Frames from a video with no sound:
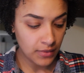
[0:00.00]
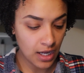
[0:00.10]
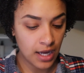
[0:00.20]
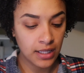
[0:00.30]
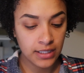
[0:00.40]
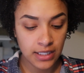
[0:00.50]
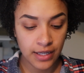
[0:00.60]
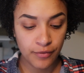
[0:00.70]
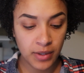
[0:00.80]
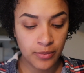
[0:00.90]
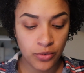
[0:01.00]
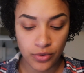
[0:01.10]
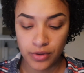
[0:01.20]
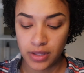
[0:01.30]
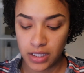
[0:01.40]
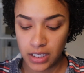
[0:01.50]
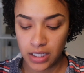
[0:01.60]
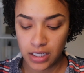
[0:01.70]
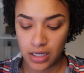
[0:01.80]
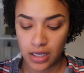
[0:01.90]
like to give people the
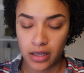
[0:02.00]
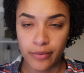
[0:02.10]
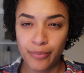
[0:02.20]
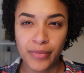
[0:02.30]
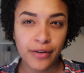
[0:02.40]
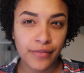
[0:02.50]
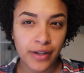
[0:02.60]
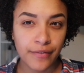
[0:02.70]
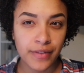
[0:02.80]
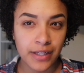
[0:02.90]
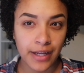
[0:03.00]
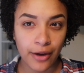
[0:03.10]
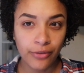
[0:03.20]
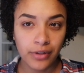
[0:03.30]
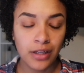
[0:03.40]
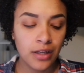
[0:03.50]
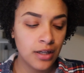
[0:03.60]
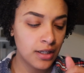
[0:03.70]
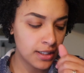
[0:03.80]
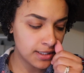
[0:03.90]
benefit of the doubt.
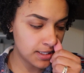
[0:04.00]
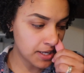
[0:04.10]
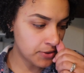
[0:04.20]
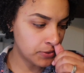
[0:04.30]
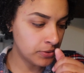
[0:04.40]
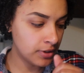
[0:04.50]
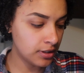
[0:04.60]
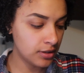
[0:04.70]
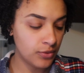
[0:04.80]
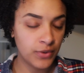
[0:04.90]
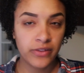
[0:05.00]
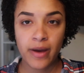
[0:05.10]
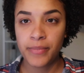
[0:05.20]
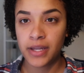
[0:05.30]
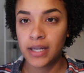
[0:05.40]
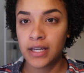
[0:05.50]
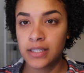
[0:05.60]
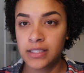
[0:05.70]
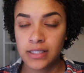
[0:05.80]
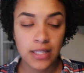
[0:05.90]
So with that being
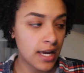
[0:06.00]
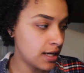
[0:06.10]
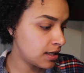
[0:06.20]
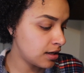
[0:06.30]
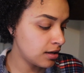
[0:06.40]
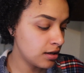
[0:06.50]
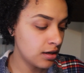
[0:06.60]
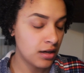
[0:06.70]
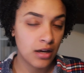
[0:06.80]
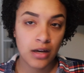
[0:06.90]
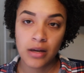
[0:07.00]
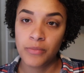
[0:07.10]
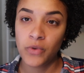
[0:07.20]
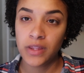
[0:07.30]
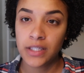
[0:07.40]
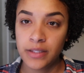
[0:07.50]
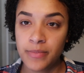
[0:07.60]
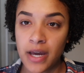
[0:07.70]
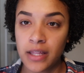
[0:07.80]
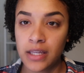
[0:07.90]
said, with this
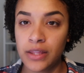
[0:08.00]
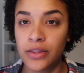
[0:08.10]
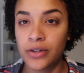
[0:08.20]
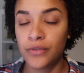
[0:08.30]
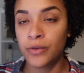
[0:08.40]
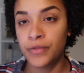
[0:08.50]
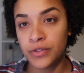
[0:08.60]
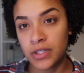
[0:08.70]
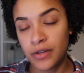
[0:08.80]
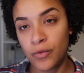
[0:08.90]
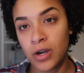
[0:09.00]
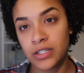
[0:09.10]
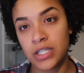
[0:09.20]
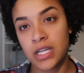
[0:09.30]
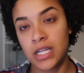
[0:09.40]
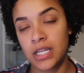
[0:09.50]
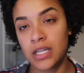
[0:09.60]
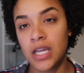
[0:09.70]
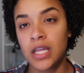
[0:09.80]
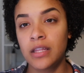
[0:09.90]
palette, the reviews that I've watched and
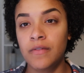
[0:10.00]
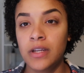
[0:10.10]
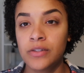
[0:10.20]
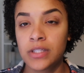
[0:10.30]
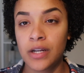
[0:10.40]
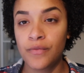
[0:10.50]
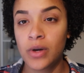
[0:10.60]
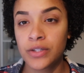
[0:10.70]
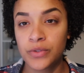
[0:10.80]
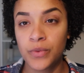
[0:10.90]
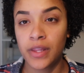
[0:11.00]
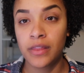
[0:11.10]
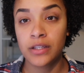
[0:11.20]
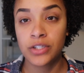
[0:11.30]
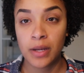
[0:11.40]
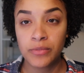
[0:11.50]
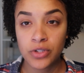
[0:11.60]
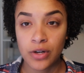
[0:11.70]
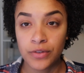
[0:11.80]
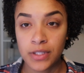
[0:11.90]
the videos that I've watched with James
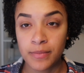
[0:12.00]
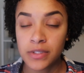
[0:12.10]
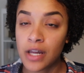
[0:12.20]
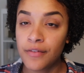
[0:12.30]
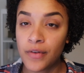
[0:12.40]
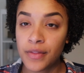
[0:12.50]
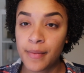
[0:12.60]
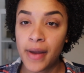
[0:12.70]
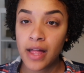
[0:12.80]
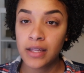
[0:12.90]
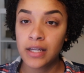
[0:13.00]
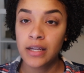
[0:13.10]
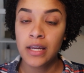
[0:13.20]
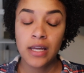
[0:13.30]
Charles himself on the palette,